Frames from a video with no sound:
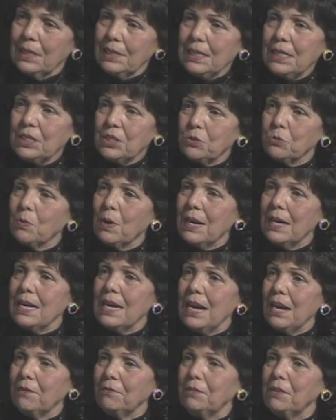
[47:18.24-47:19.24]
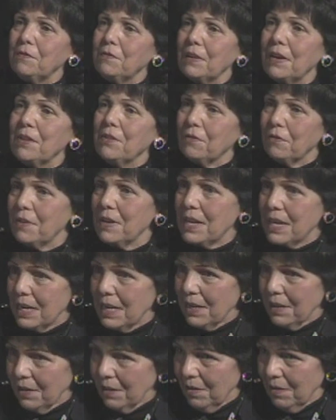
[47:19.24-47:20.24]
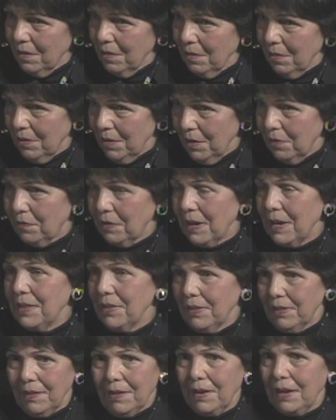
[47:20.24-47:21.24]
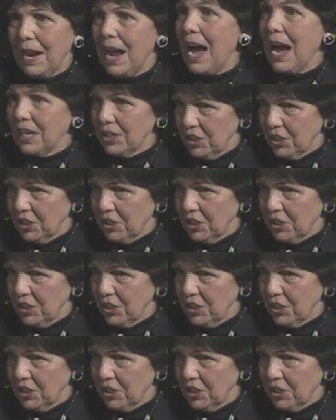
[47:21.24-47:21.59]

each one have different feeling, different reaction.